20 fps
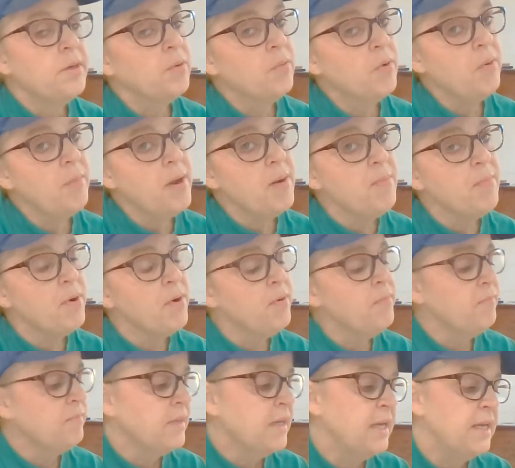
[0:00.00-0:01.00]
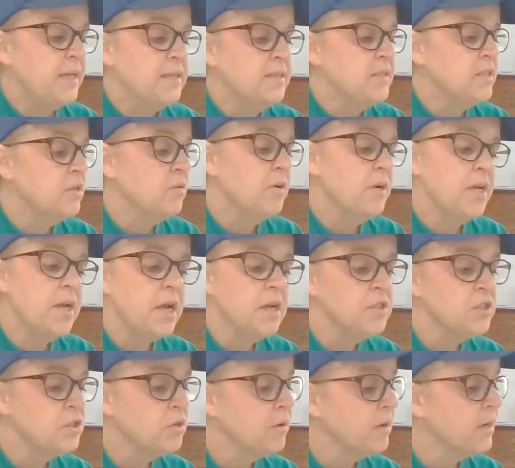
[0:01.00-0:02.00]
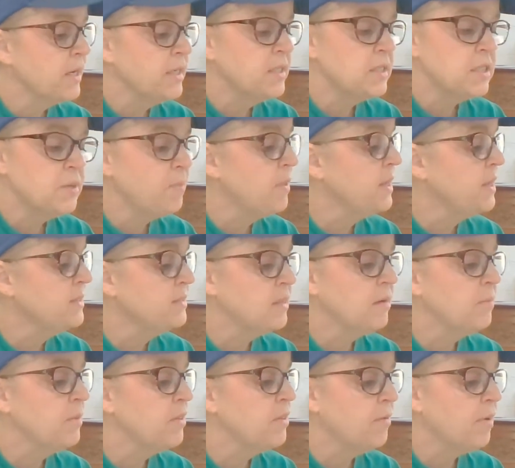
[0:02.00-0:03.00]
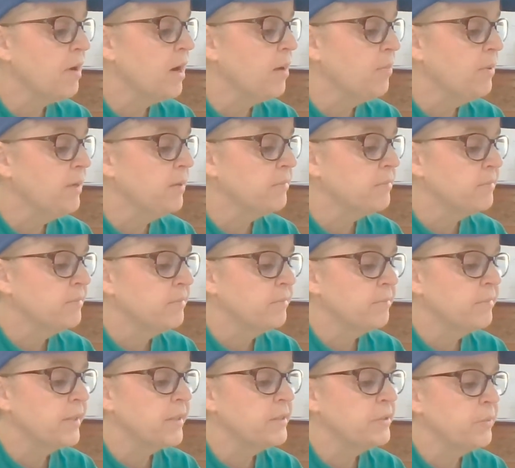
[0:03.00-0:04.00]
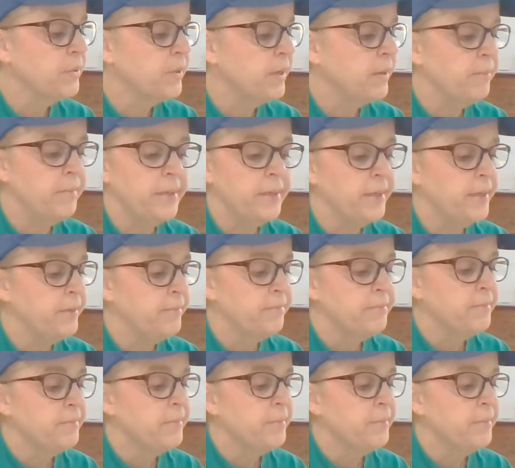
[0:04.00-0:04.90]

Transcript: Remember, he's still a youngster, needs to play, said Mother Abbott. That's what I mean.